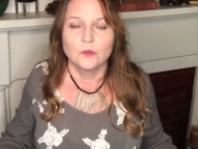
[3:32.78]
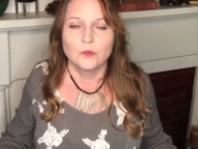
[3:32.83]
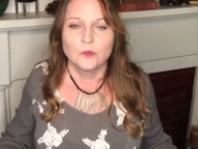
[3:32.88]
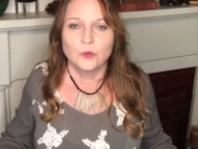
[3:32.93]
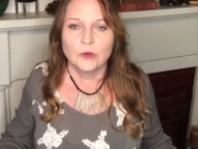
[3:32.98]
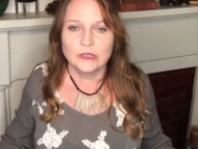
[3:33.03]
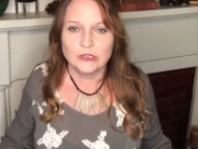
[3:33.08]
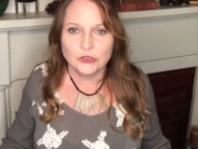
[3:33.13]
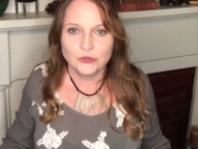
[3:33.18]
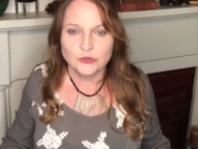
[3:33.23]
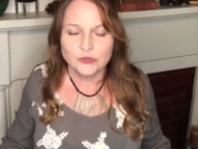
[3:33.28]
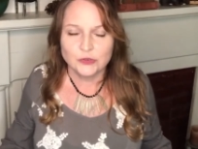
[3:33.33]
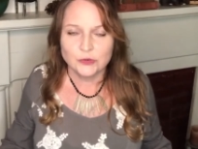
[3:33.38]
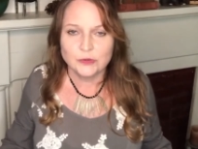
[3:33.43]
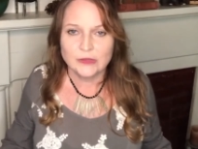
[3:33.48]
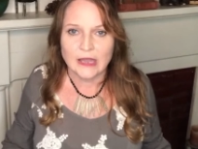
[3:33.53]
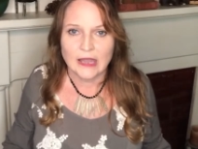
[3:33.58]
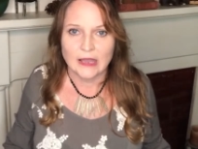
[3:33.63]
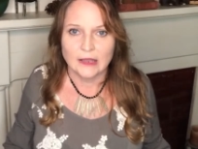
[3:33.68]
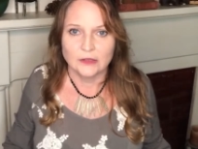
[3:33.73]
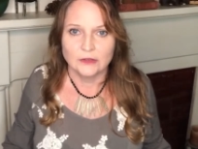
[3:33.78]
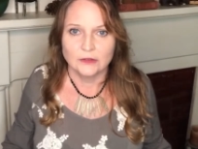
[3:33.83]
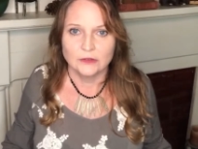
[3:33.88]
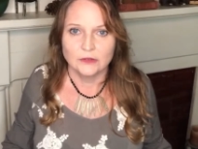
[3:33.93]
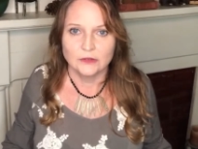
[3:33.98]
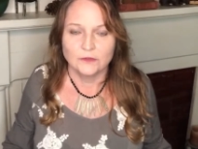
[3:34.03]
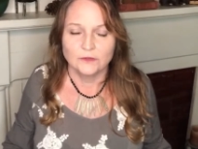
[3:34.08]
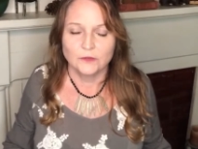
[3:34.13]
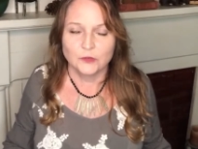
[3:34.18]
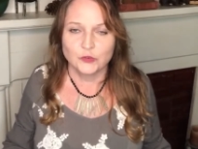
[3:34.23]
When you do that,
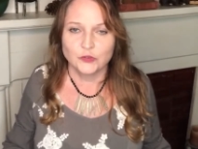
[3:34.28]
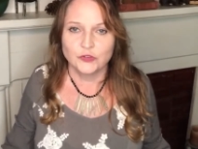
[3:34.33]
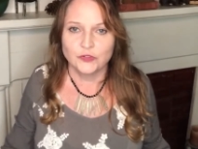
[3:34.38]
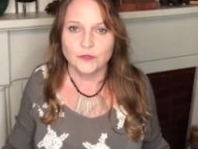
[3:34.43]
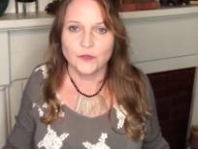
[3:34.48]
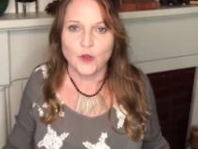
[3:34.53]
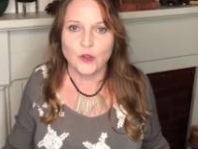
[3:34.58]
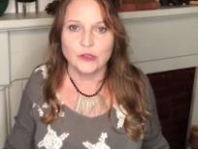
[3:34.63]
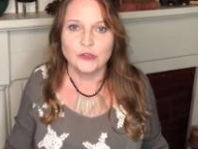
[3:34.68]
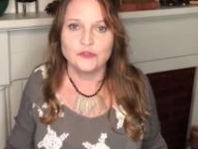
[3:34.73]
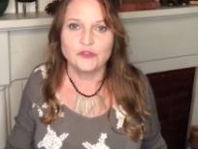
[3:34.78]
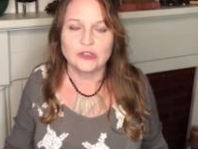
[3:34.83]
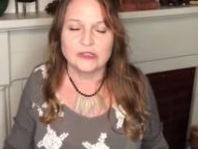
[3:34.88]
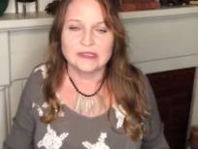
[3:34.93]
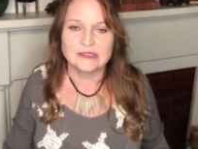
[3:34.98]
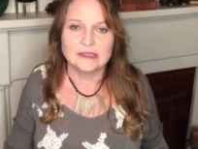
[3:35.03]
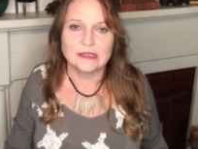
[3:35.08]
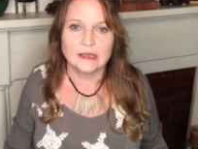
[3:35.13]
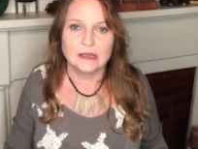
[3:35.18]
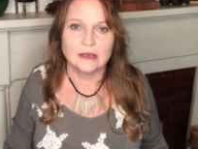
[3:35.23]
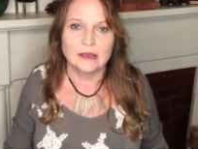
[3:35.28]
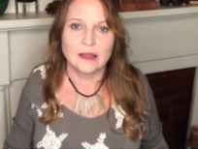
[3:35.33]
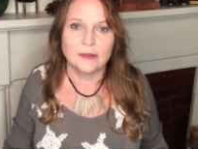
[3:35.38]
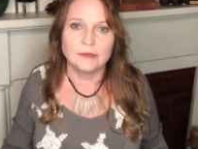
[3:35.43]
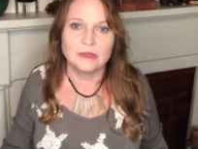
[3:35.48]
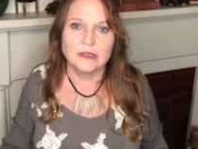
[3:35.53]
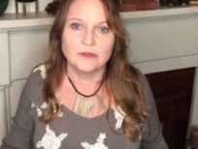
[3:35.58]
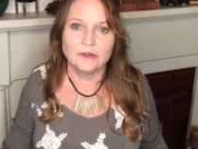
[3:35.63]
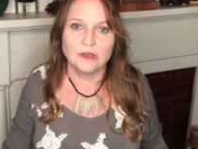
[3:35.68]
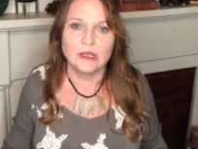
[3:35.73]
first of all, you just said, I'm
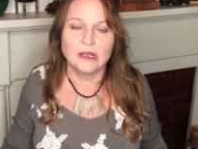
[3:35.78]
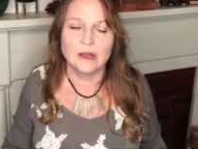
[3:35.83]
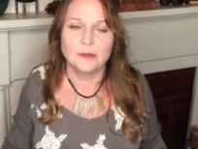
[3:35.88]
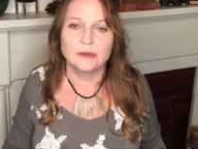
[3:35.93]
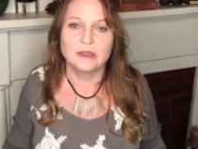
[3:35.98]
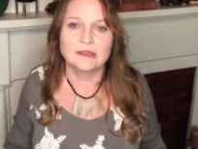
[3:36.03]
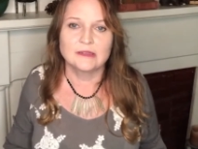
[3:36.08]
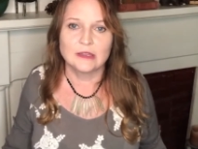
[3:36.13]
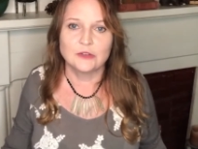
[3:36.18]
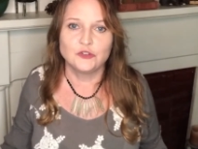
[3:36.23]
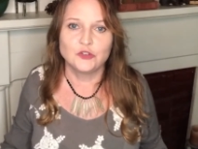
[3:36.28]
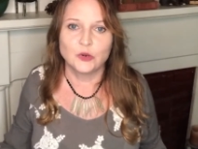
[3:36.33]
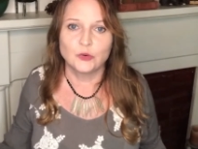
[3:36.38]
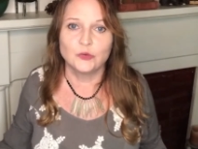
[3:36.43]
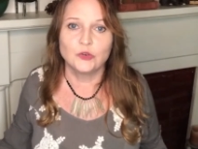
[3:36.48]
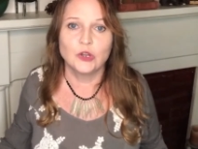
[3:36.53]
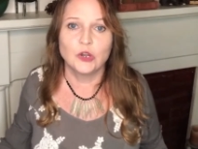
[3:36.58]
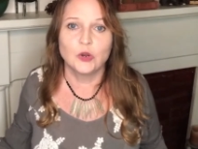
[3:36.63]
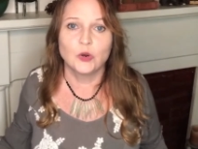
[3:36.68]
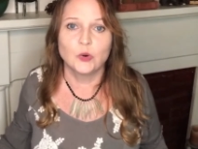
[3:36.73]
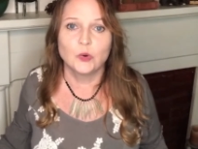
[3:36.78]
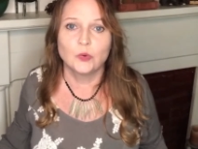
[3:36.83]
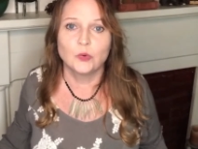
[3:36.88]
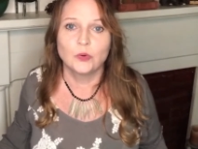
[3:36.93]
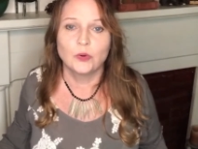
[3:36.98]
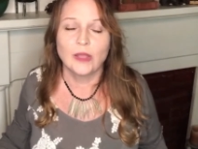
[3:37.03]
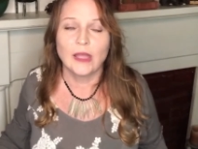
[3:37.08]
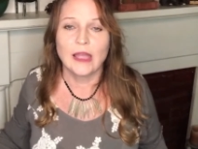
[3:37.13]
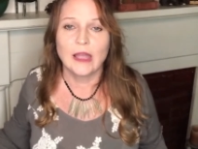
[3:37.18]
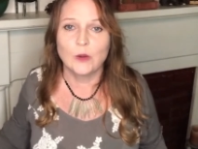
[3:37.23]
giving it up because I don't know
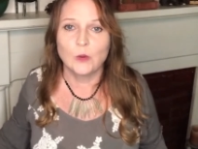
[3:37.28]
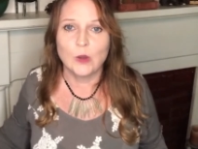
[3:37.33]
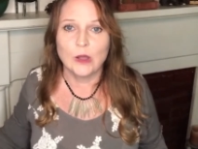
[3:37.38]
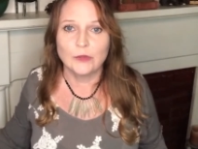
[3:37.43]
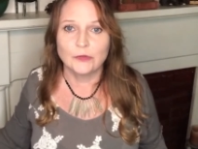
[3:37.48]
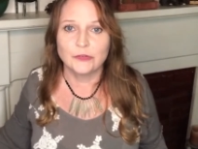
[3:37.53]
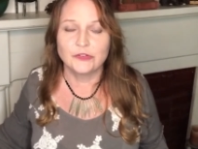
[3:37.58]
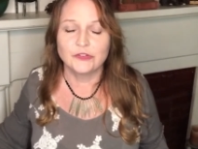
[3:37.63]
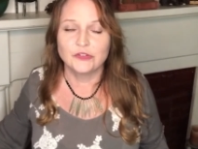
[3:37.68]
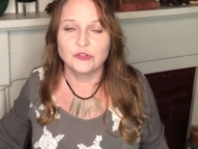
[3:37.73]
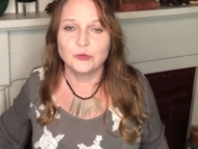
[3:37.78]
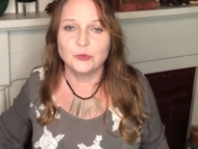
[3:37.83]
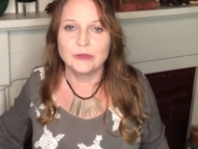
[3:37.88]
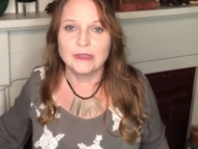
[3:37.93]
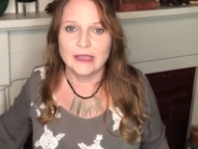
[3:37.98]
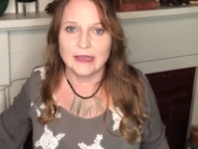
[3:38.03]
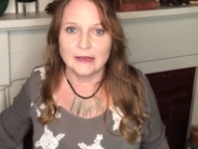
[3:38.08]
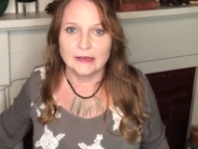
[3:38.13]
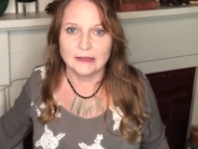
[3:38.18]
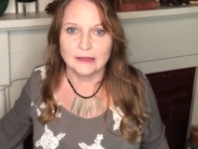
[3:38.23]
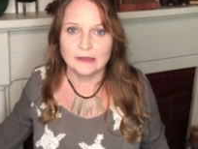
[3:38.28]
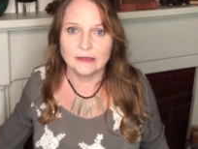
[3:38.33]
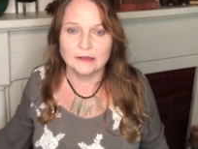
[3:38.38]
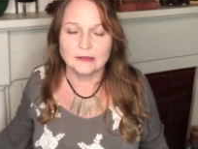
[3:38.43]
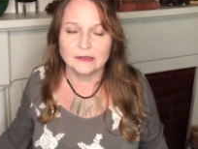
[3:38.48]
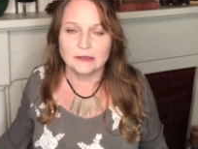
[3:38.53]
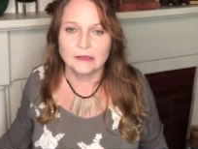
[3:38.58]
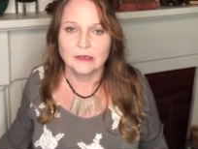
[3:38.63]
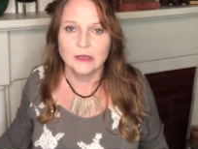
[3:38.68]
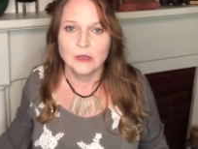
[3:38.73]
how else to get
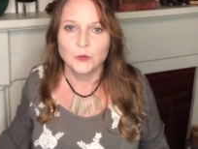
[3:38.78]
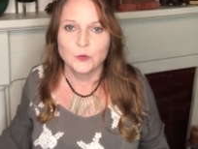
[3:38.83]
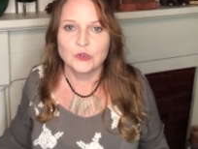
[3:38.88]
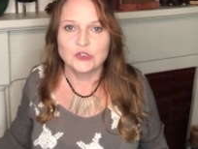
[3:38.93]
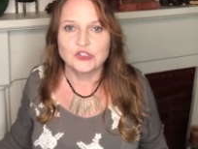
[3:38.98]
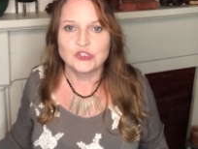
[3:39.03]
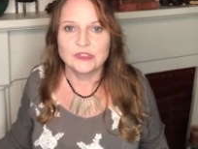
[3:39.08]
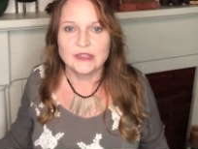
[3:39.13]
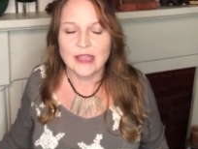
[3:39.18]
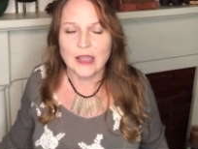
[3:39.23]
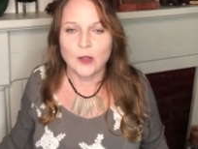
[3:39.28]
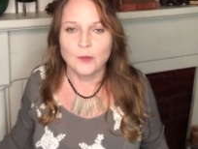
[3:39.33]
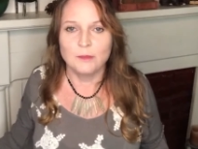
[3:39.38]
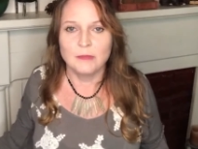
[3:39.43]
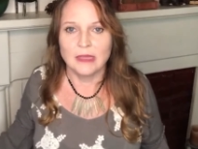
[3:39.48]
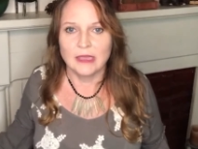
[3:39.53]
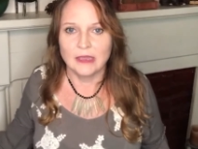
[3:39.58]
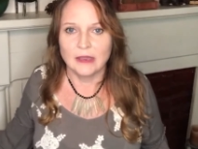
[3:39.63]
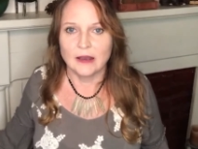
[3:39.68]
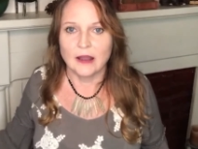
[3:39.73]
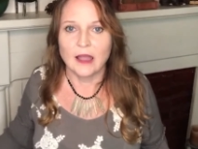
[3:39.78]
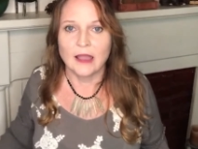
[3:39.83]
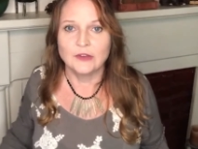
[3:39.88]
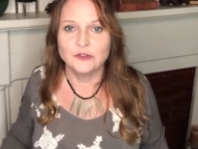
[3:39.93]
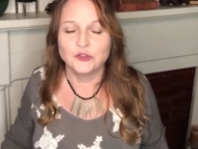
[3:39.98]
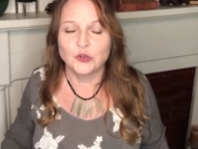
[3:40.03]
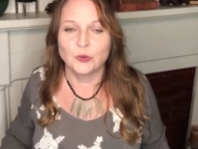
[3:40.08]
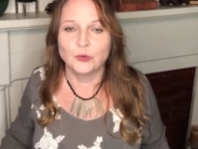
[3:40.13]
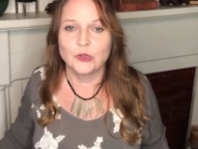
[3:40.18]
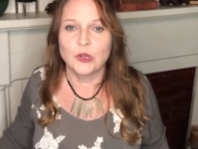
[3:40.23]
it, which now made I
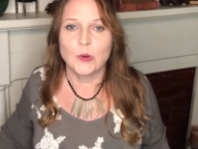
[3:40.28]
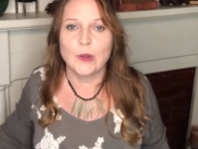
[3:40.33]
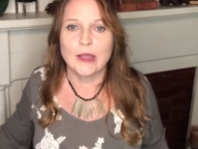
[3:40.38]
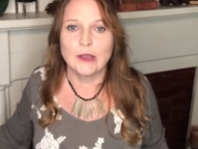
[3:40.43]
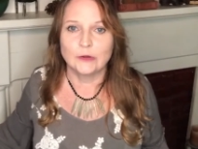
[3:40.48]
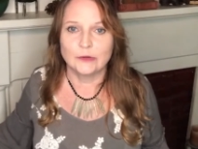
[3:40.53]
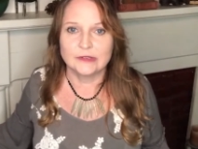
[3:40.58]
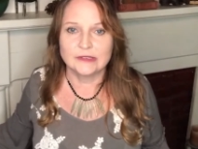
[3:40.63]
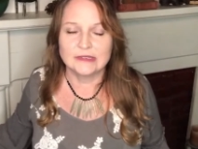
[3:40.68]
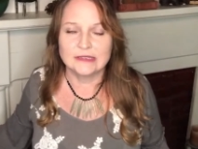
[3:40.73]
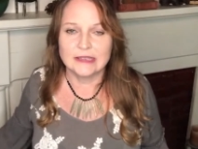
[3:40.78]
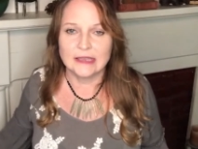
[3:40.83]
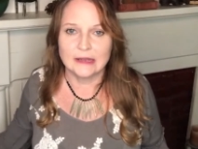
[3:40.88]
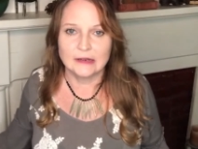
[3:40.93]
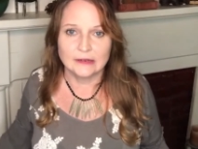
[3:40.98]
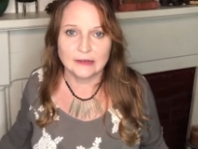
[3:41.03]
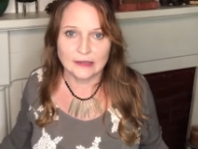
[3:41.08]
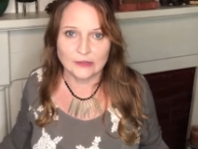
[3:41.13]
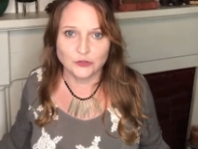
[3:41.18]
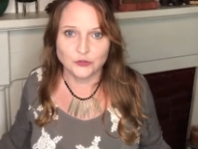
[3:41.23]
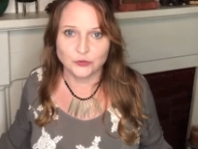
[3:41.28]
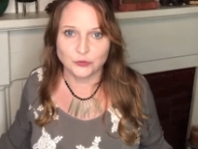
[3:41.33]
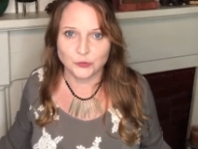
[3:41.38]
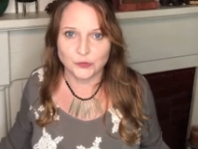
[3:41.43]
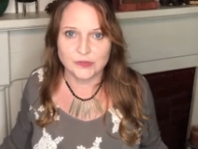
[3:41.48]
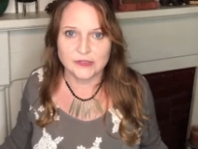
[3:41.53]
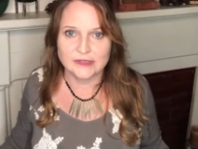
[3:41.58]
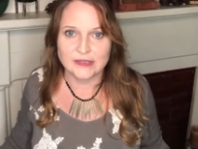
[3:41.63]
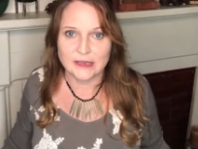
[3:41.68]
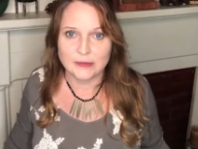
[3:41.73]
don't know how else to get it a true
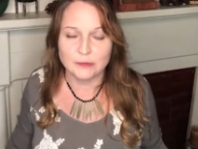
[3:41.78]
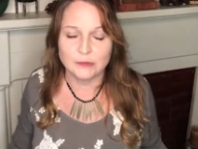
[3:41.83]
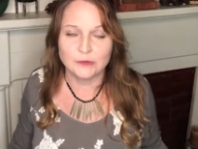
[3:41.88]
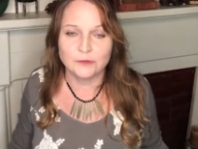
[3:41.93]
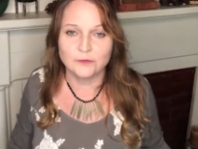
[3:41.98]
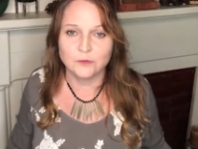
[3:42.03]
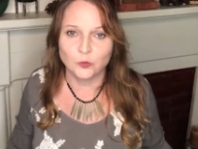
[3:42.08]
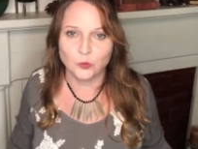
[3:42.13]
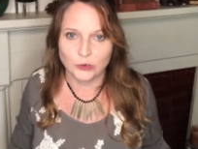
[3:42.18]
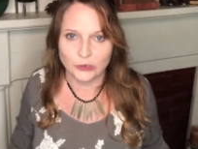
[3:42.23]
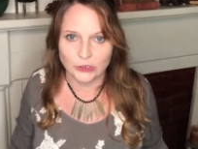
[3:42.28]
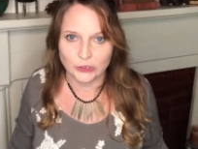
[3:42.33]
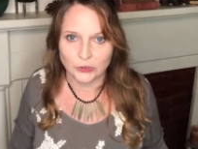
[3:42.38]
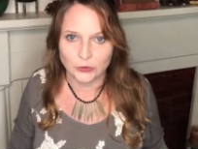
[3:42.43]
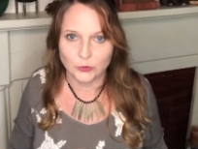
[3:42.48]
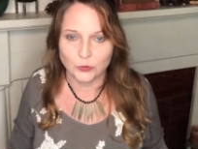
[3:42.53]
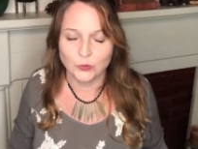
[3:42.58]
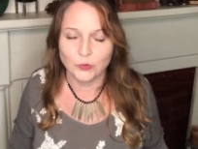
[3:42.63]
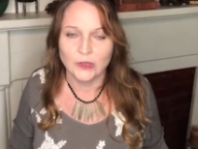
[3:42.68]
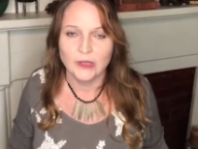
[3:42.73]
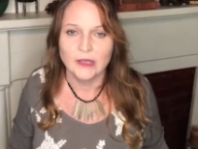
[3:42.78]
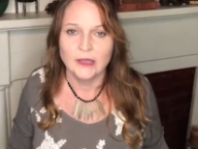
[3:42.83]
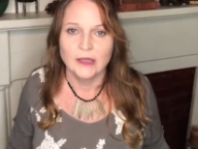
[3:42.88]
statement for you,